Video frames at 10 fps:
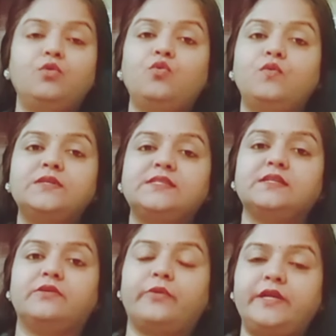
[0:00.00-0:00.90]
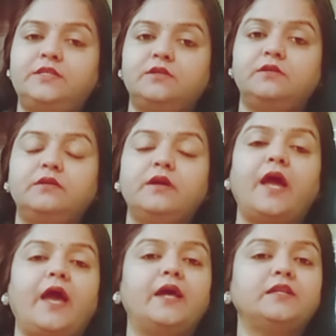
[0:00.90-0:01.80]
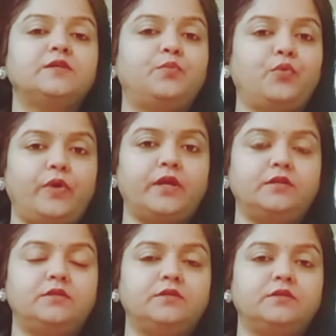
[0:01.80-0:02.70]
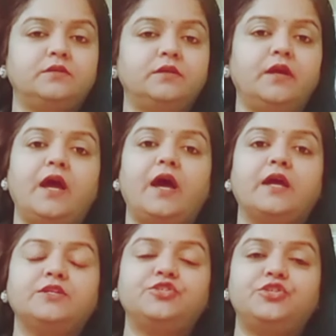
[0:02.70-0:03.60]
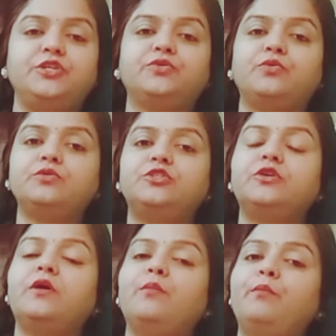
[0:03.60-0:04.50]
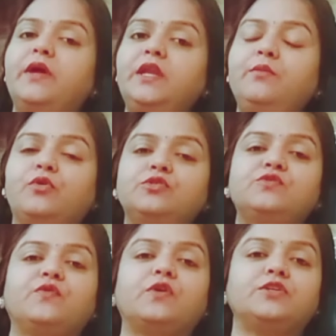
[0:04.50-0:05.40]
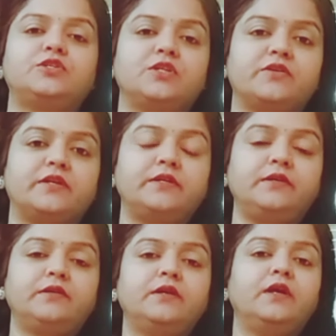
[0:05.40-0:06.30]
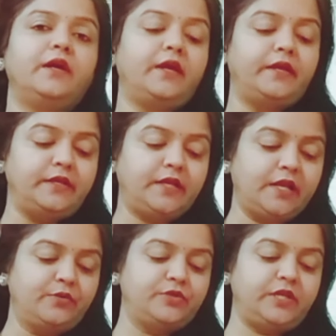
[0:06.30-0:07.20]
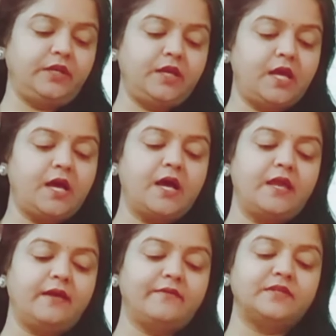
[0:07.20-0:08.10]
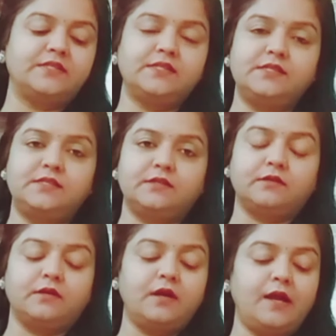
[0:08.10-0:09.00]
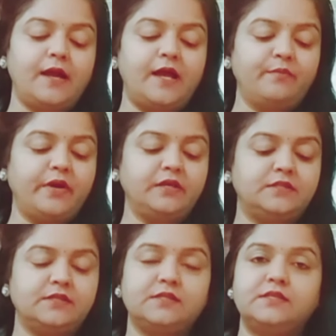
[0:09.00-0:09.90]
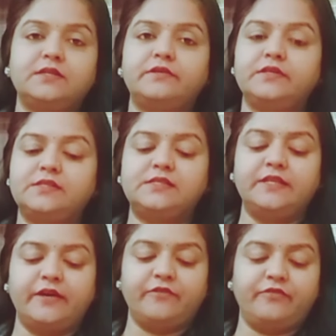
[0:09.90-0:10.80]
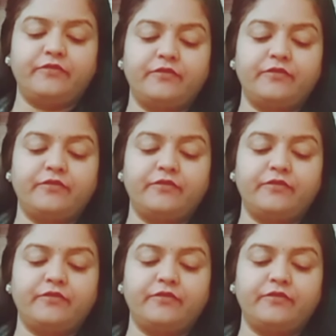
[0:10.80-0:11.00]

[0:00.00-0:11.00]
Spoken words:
who was a writer and a poet, and she wrote many books for children, including I Have a Sister and My Sister is Deaf.